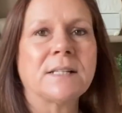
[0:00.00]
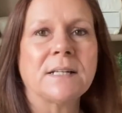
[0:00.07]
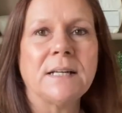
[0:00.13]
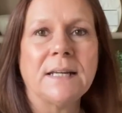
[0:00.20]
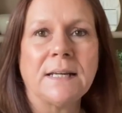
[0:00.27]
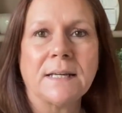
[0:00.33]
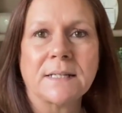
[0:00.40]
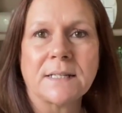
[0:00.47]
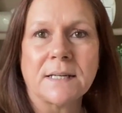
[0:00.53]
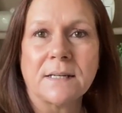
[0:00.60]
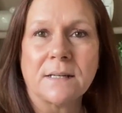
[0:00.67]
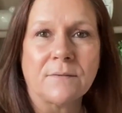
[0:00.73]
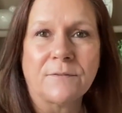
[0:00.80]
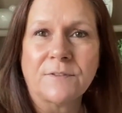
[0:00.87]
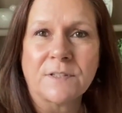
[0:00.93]
leaked,
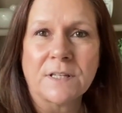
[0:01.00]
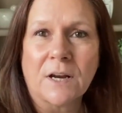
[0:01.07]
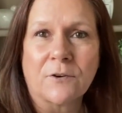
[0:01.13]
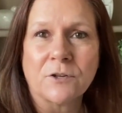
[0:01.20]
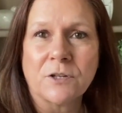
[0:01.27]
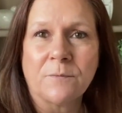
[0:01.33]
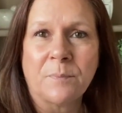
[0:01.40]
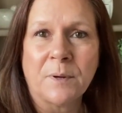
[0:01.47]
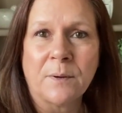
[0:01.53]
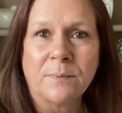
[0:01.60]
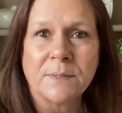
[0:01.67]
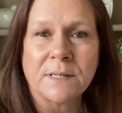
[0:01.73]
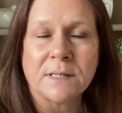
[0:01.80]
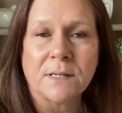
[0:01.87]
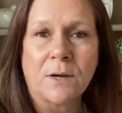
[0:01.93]
it for decorative
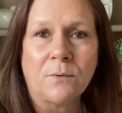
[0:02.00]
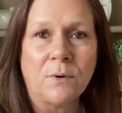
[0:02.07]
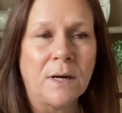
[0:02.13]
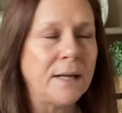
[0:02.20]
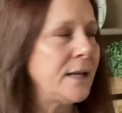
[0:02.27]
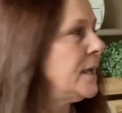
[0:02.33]
purposes only.